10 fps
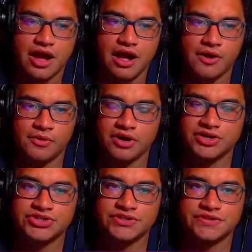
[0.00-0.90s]

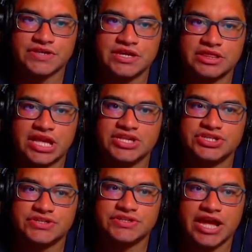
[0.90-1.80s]
Origins and
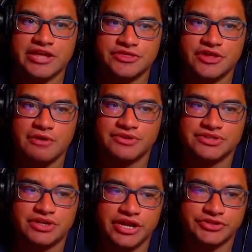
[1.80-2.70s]
Legends, I thought was a
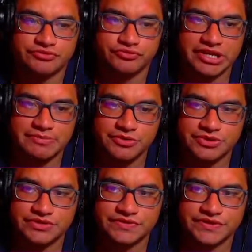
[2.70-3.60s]
nice reboot to
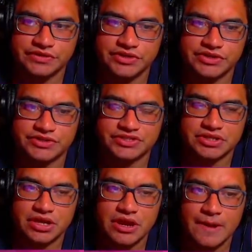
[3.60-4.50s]
the series,
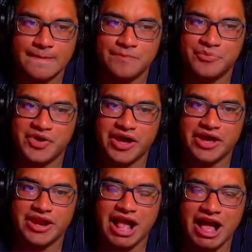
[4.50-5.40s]
but
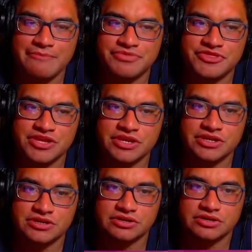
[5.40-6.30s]
I'm
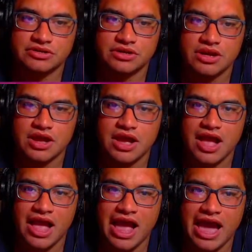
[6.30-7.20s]
thinking,
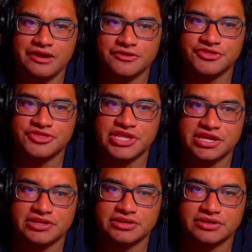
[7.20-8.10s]
I don't think,
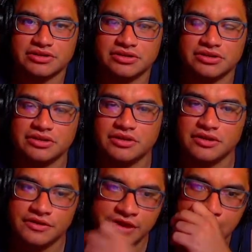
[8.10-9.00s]

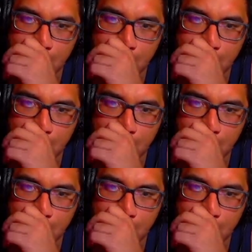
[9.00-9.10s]
like,